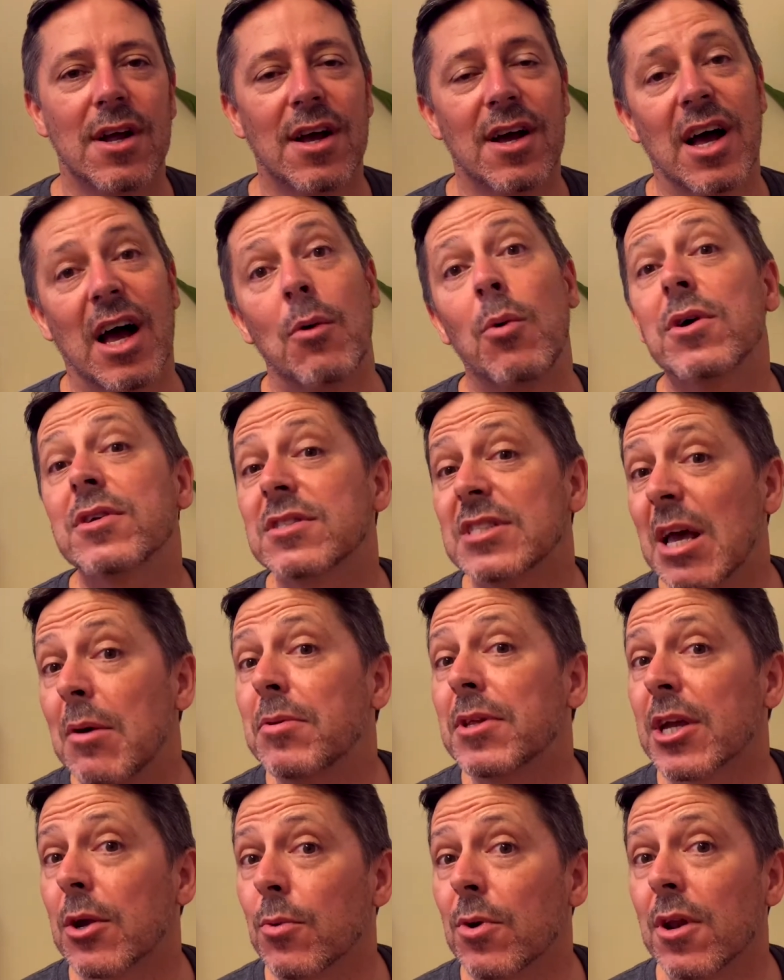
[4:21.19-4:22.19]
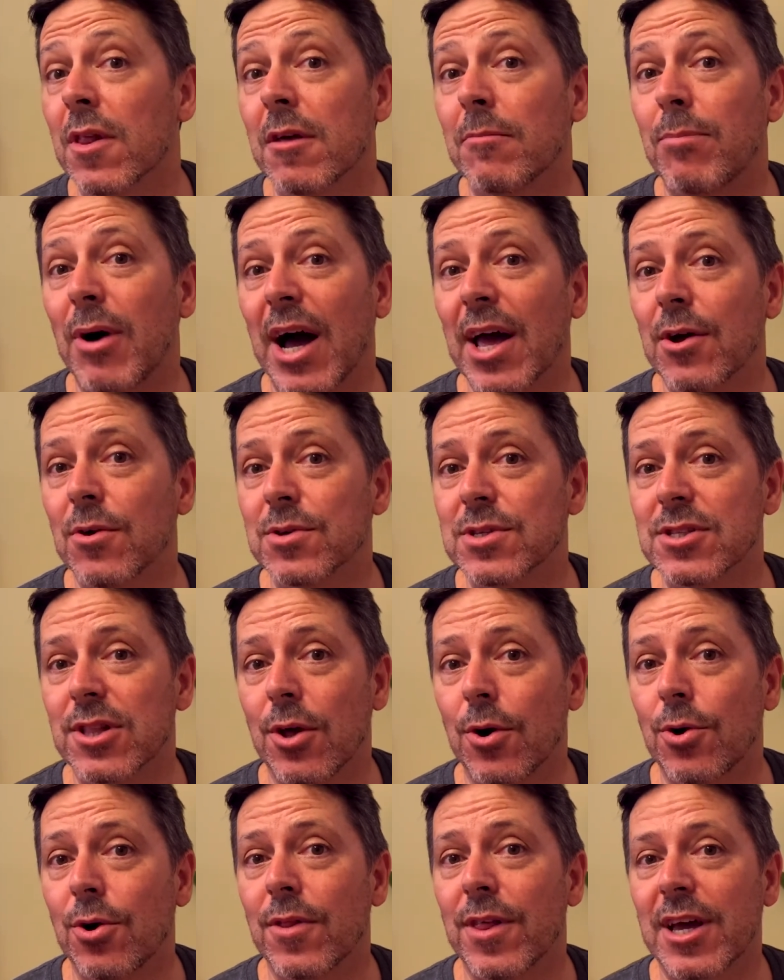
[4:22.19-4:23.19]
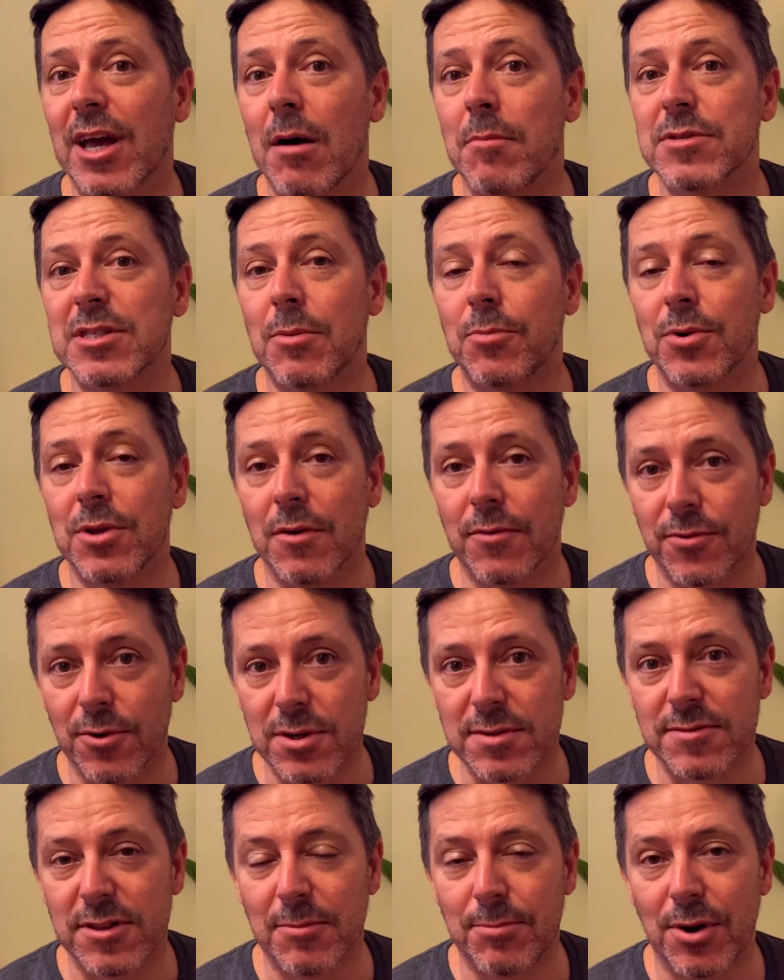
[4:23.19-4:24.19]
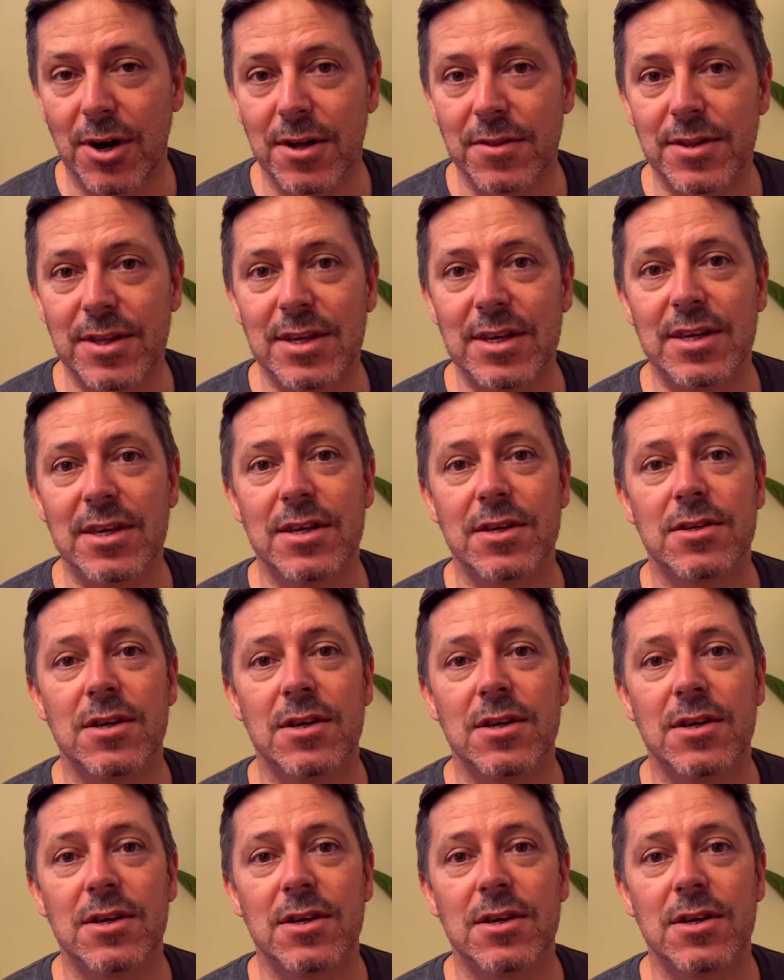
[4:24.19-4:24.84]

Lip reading: I wasn't able to get rid of the BIOS logo that comes up when you first flip on the